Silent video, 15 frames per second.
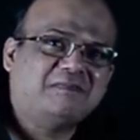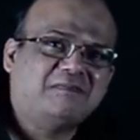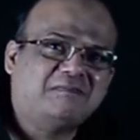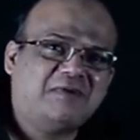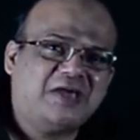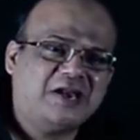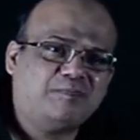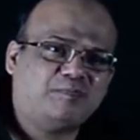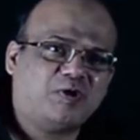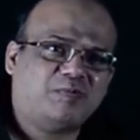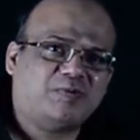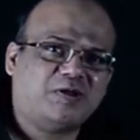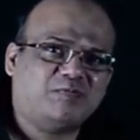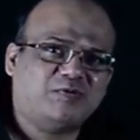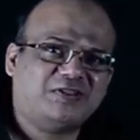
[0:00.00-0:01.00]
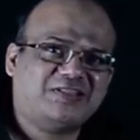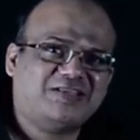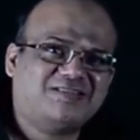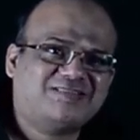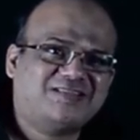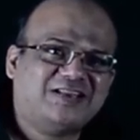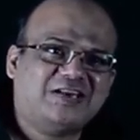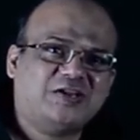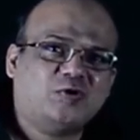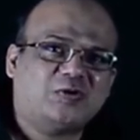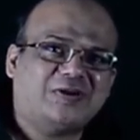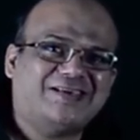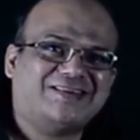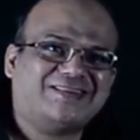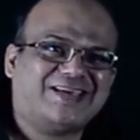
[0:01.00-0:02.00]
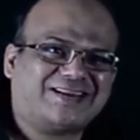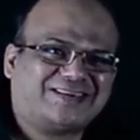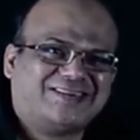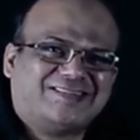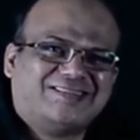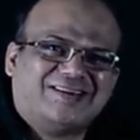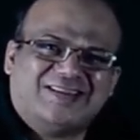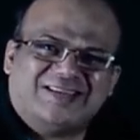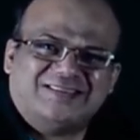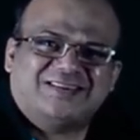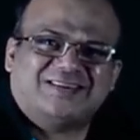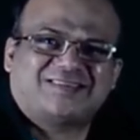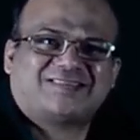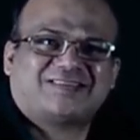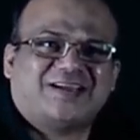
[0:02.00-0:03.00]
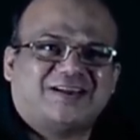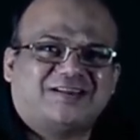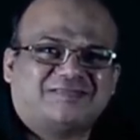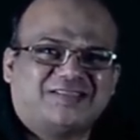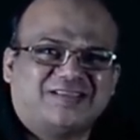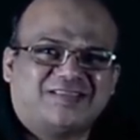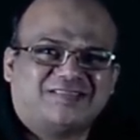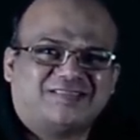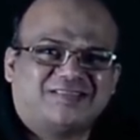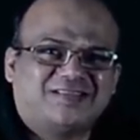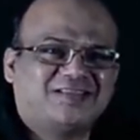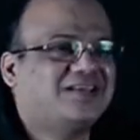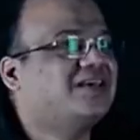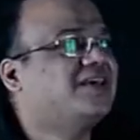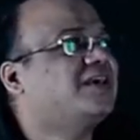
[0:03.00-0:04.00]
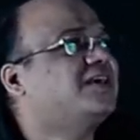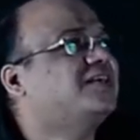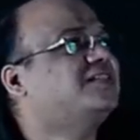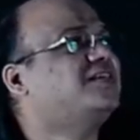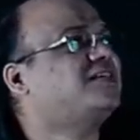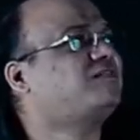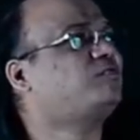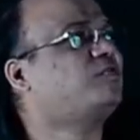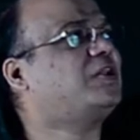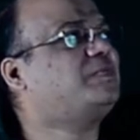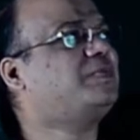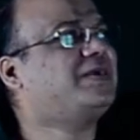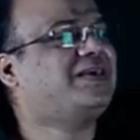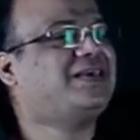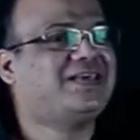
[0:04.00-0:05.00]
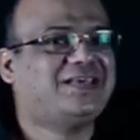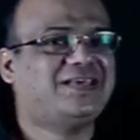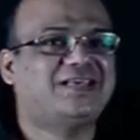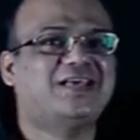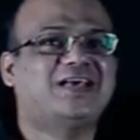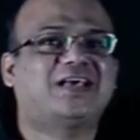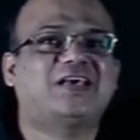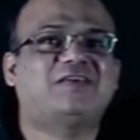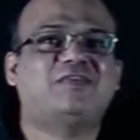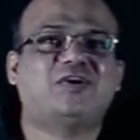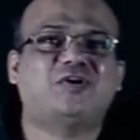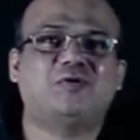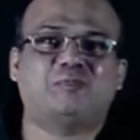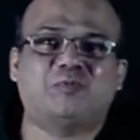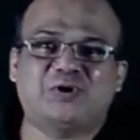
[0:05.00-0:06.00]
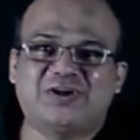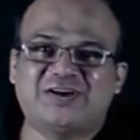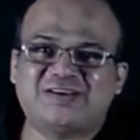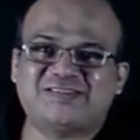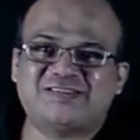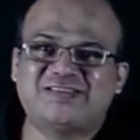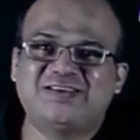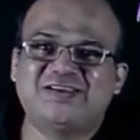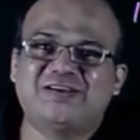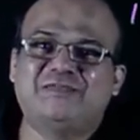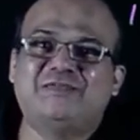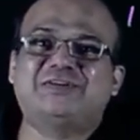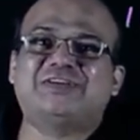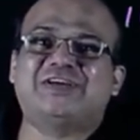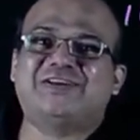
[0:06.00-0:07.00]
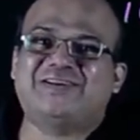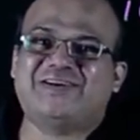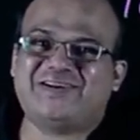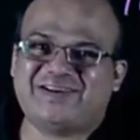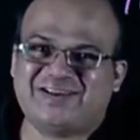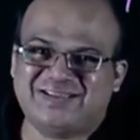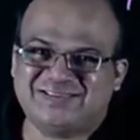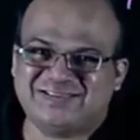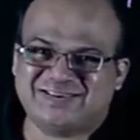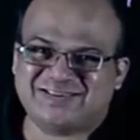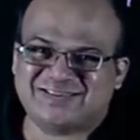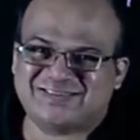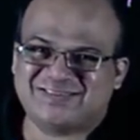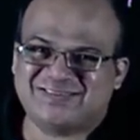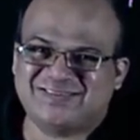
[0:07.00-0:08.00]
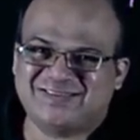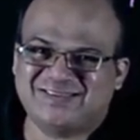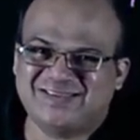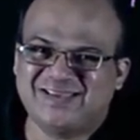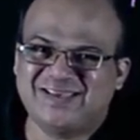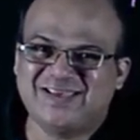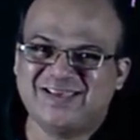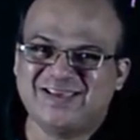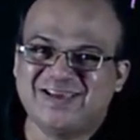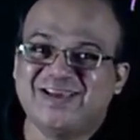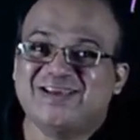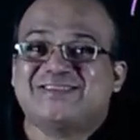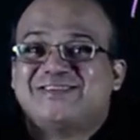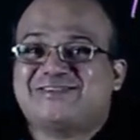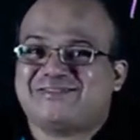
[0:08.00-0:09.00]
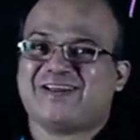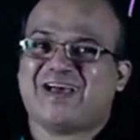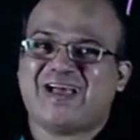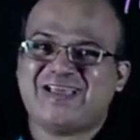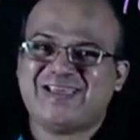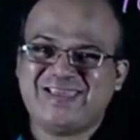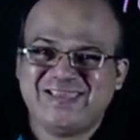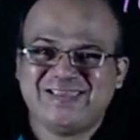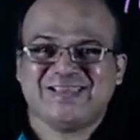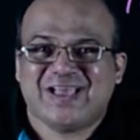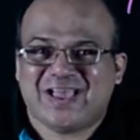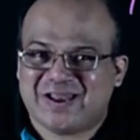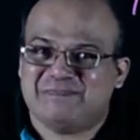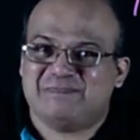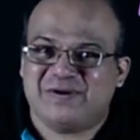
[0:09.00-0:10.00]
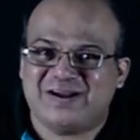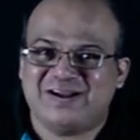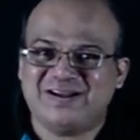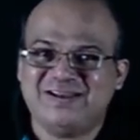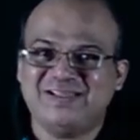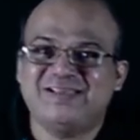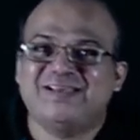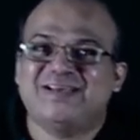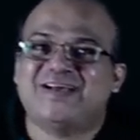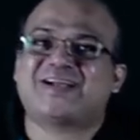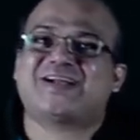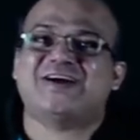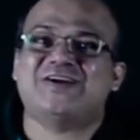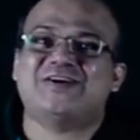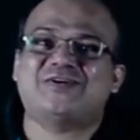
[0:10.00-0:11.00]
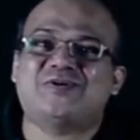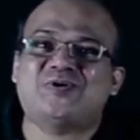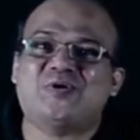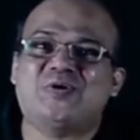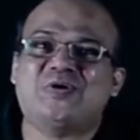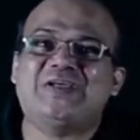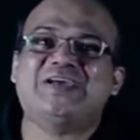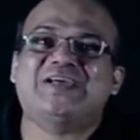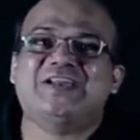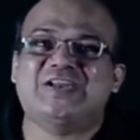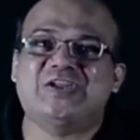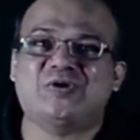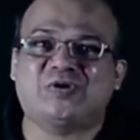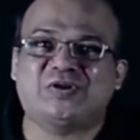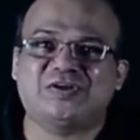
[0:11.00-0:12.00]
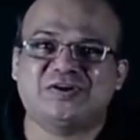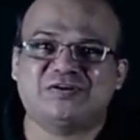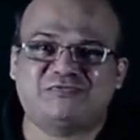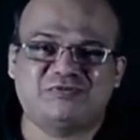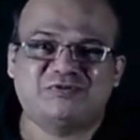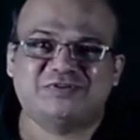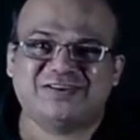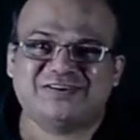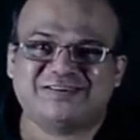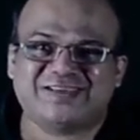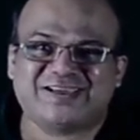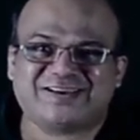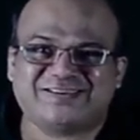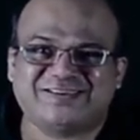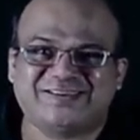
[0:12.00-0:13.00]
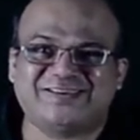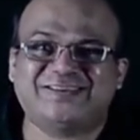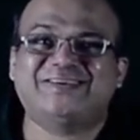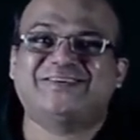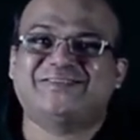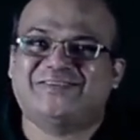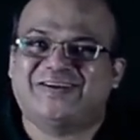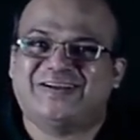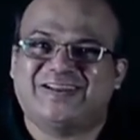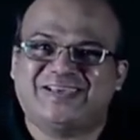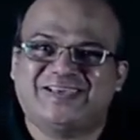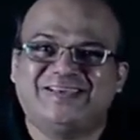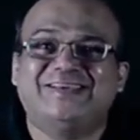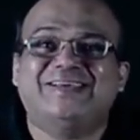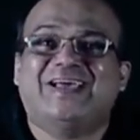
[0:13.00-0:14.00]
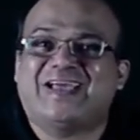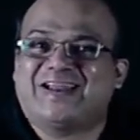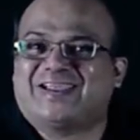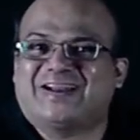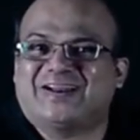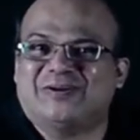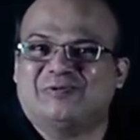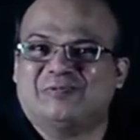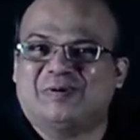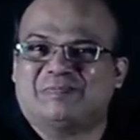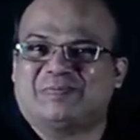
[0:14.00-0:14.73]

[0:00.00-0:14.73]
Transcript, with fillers: main problem with these nuclear reactors. They're dangerous kind of things. This will be giving you products which are not dangerous. So try and build a controlled nuclear fusion reactor one day and get a Nobel